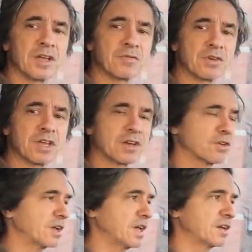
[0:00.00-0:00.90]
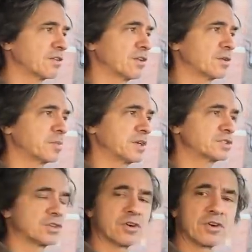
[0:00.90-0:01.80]
if you get a good handle on the
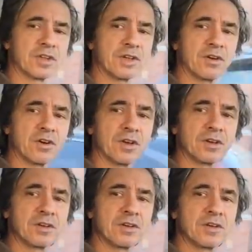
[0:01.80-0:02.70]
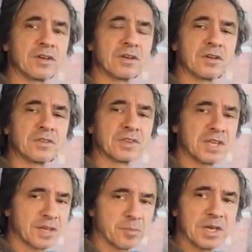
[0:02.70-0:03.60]
pigeon early on,
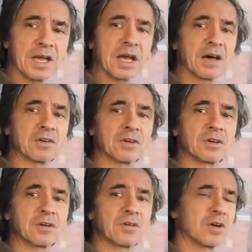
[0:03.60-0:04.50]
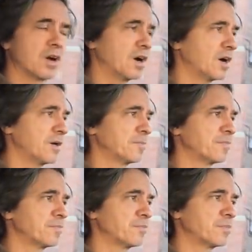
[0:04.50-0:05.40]
they can be out.
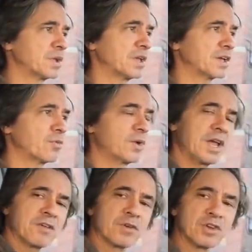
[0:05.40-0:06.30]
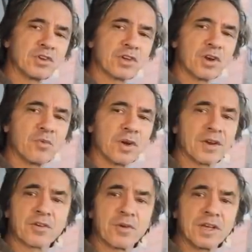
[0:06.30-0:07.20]
But like a raven, you're gonna
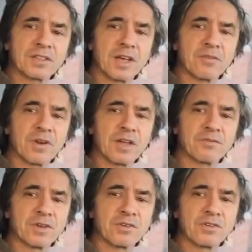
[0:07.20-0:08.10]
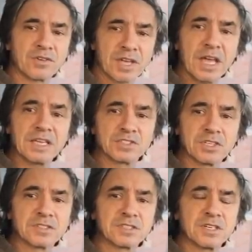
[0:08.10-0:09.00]
wanna crate that raven,
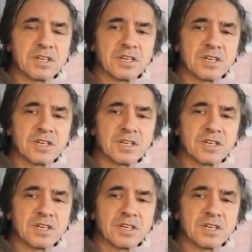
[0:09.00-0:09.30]
cage it,